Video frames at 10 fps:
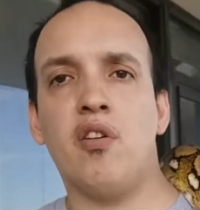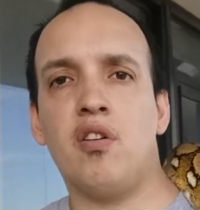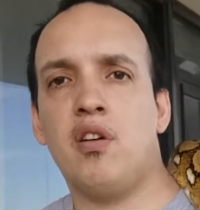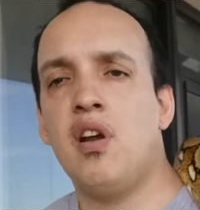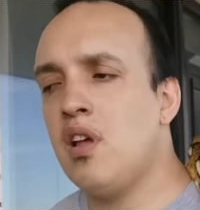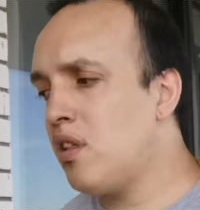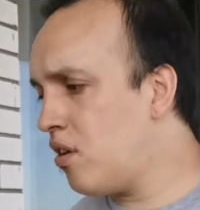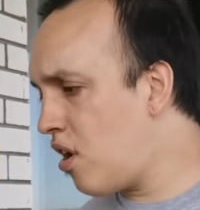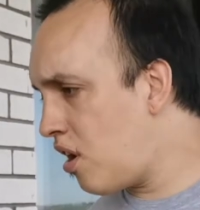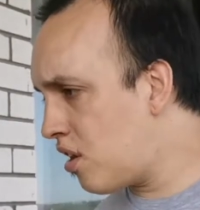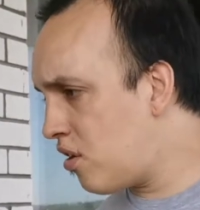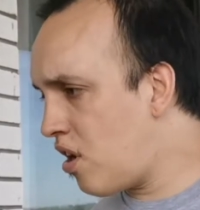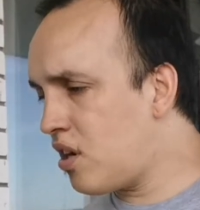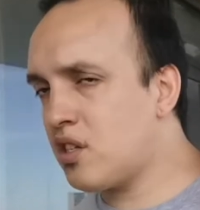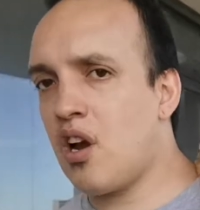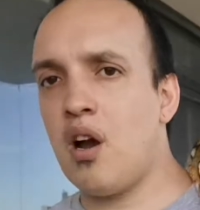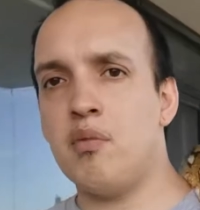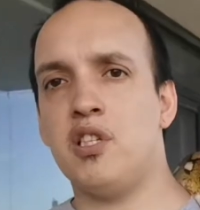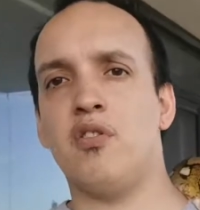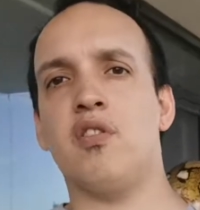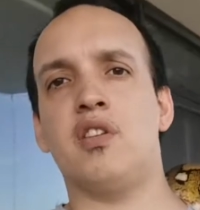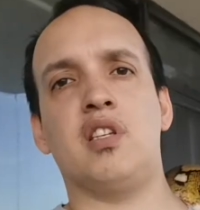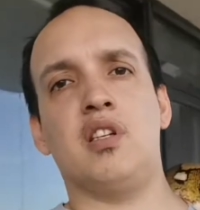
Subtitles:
or they're not as calm as yours,